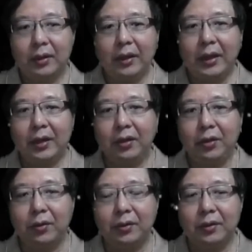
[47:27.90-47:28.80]
head
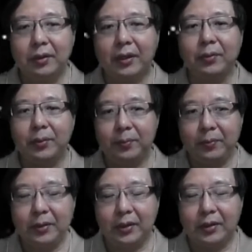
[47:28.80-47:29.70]
node,
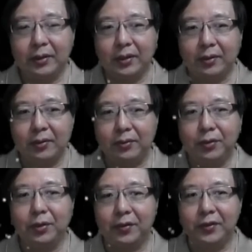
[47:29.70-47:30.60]
the
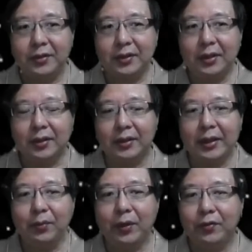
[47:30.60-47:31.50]
root of this thing.
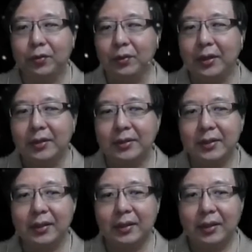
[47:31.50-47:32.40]
Then we have to
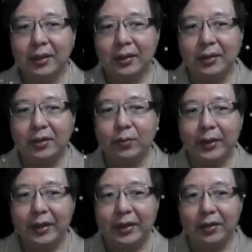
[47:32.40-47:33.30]
insert this
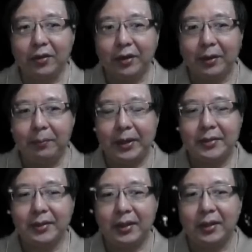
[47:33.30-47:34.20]
one in the correct
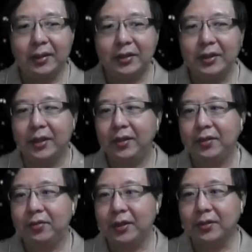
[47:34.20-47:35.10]
place in the JD
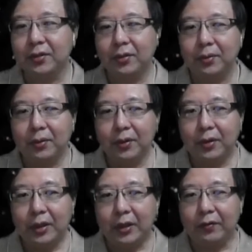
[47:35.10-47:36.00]
tree. So
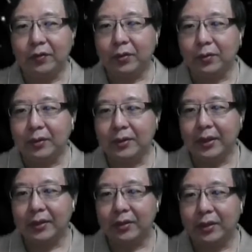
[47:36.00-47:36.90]
you have to
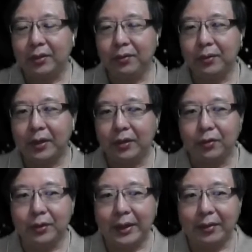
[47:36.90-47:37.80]
take the Tiru and
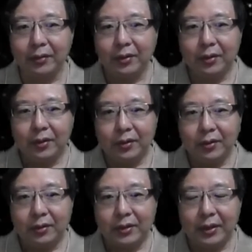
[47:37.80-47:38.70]
go down,
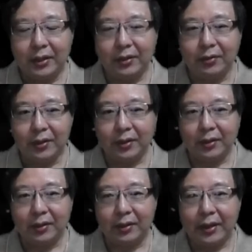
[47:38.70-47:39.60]
JD to the
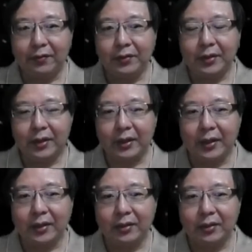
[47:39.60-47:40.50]
left, and
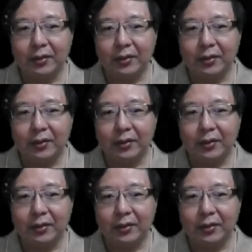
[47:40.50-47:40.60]
then